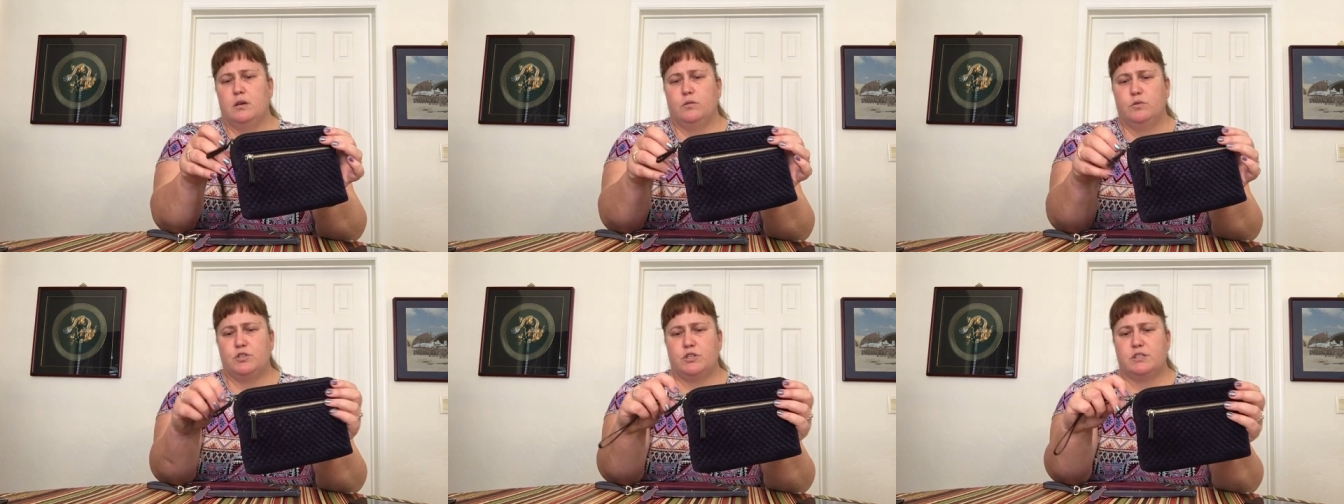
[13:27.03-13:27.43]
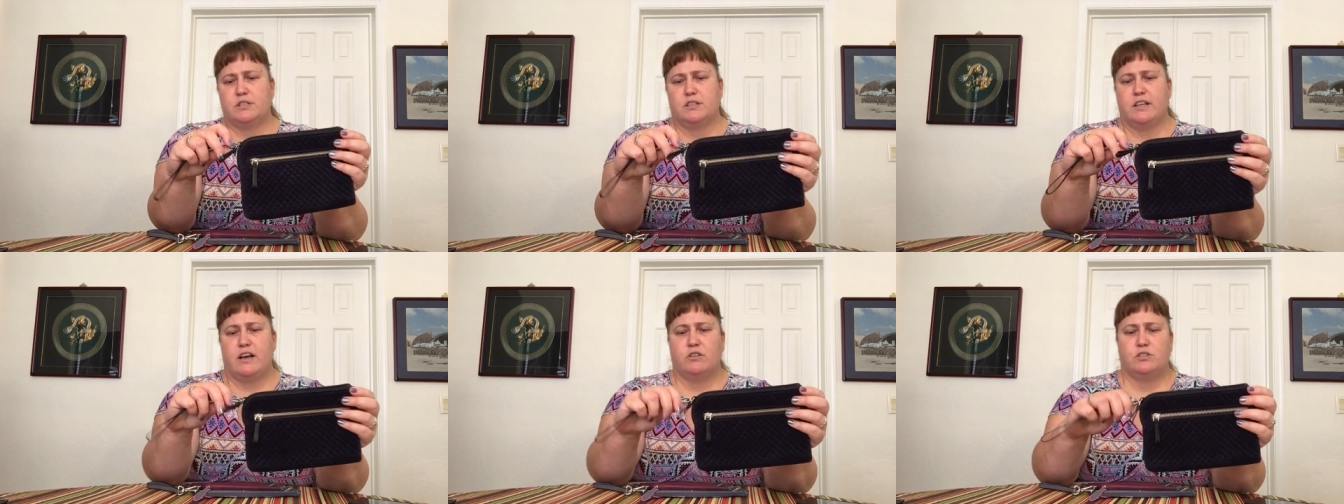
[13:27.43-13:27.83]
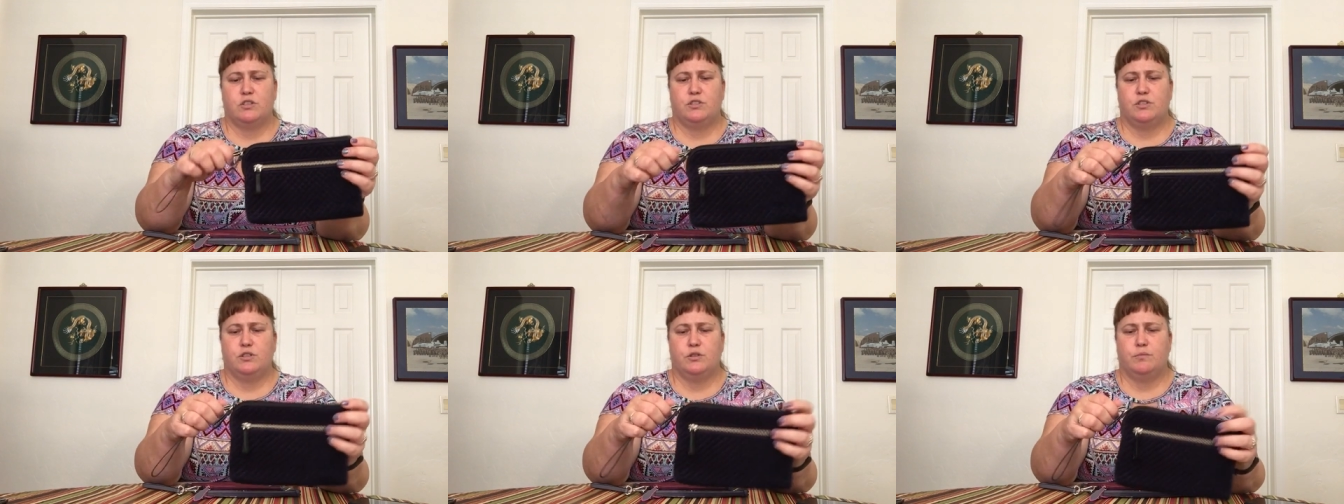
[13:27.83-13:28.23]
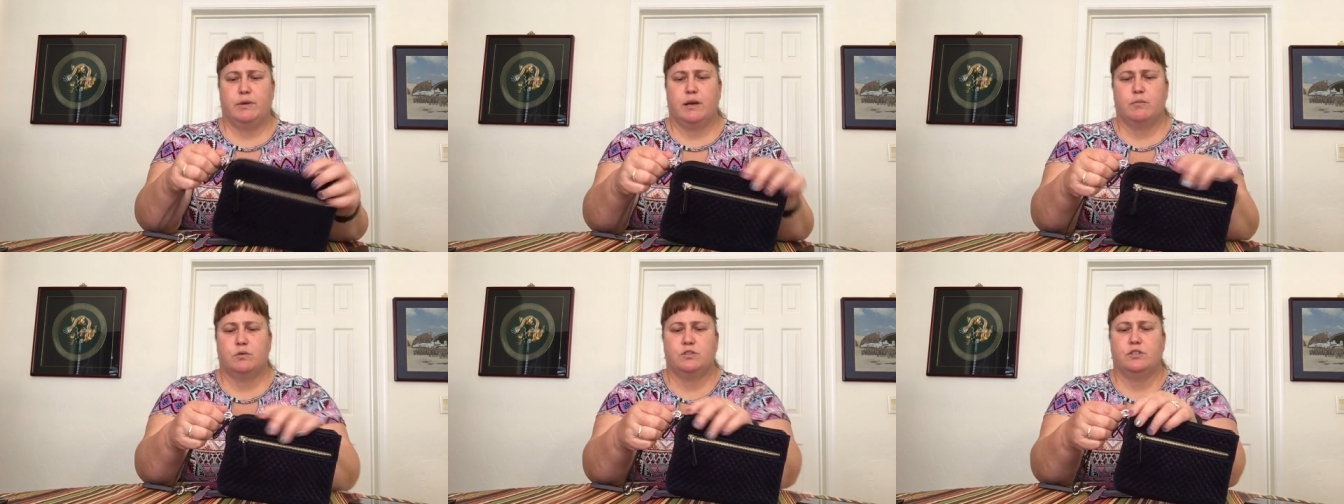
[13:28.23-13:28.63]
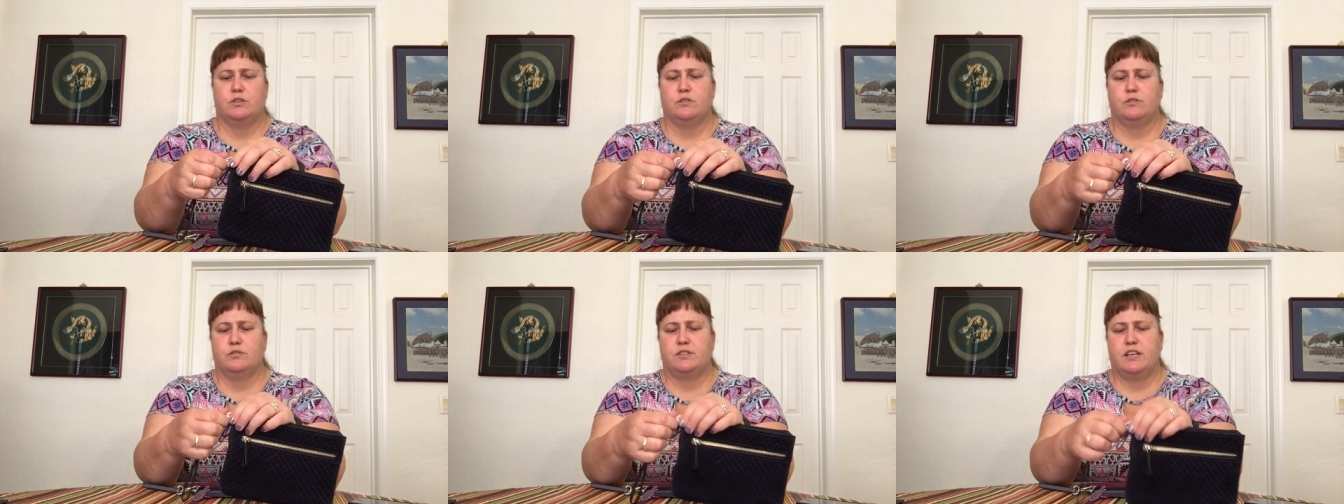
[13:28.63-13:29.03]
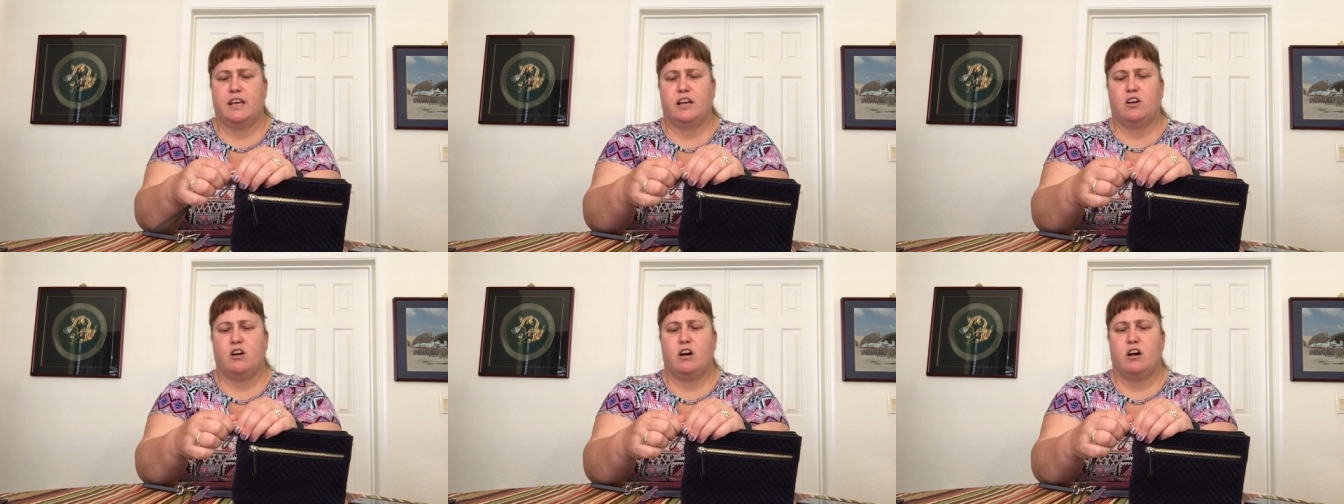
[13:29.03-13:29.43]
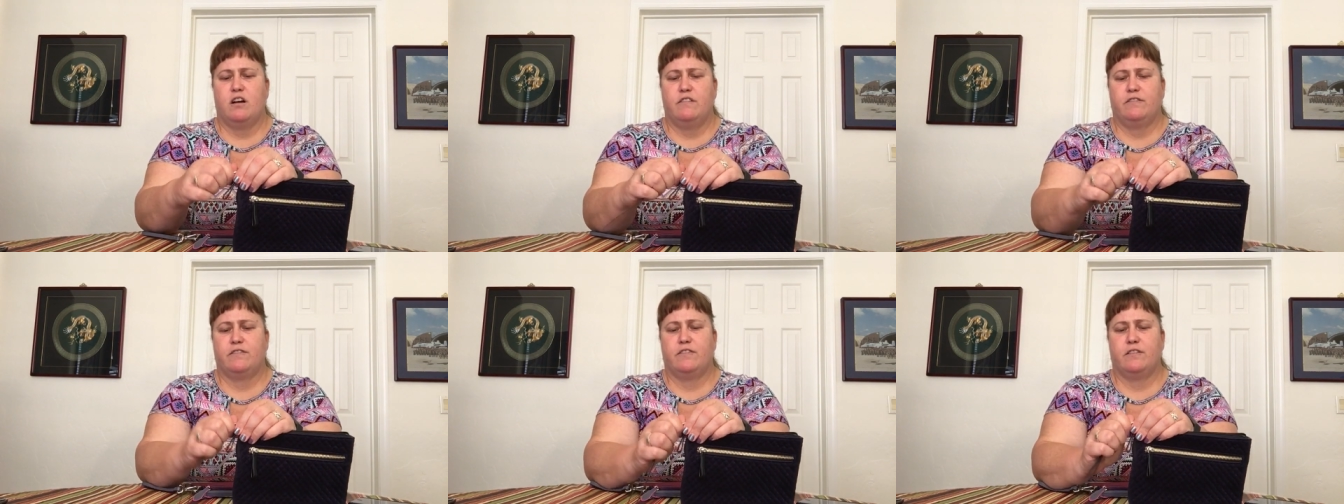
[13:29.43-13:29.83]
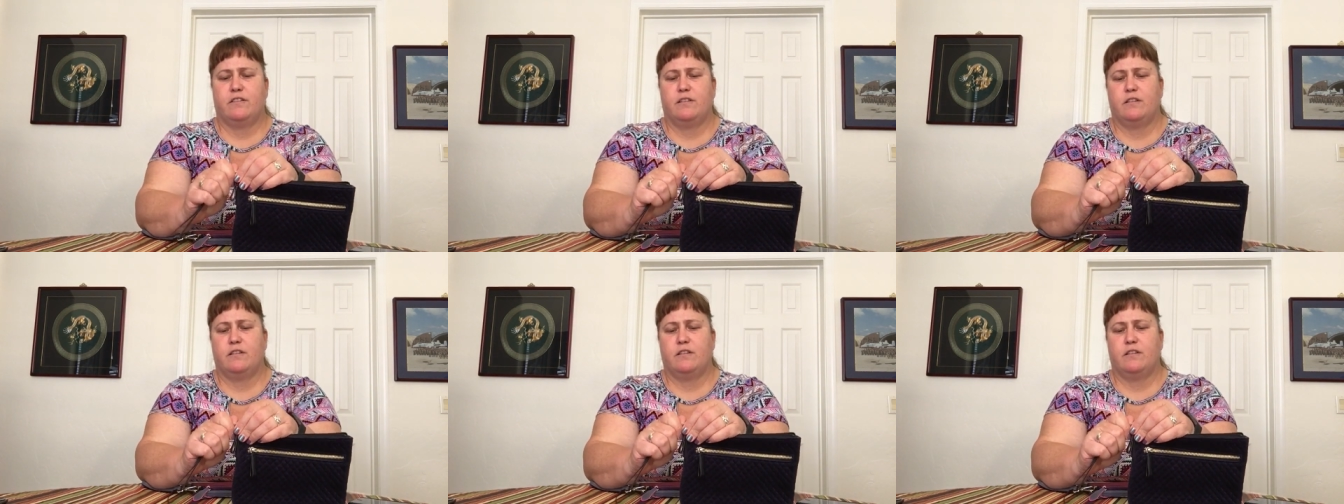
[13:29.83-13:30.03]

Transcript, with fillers: which just allows you to be able to take off